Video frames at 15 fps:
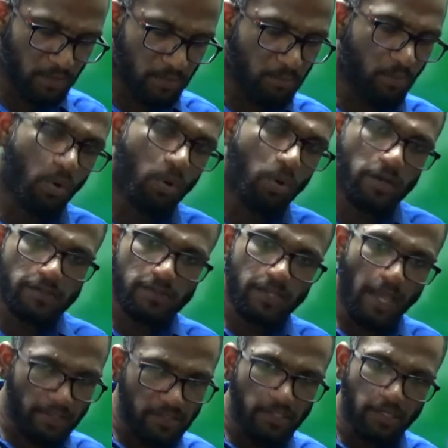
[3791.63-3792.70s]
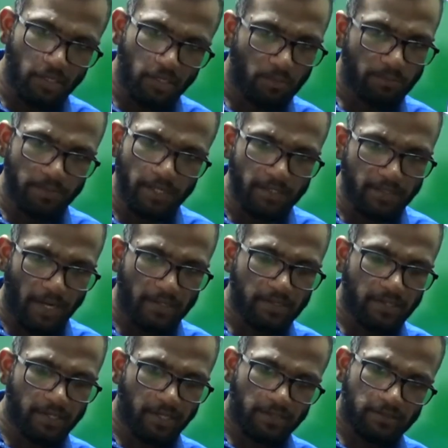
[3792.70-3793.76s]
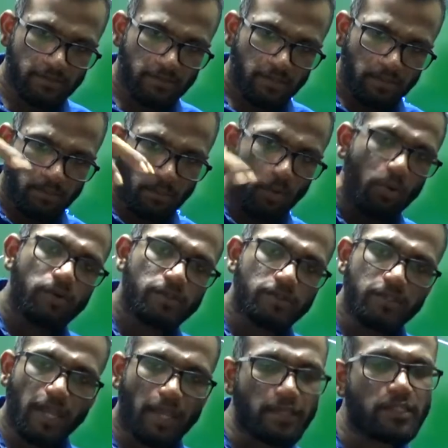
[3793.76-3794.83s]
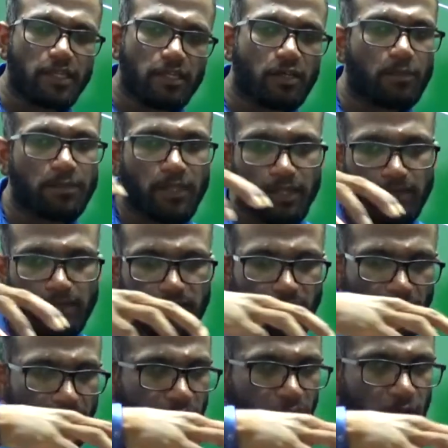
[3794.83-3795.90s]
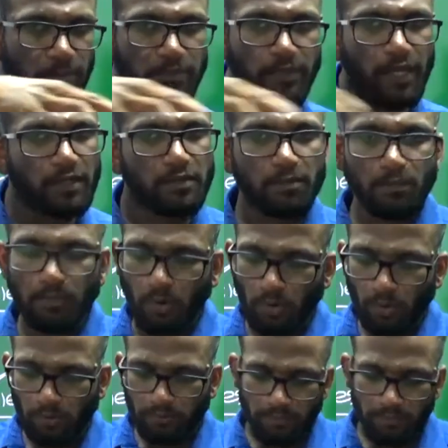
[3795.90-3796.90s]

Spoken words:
More stationary object, that correct. More stationary object. Stationary object, more.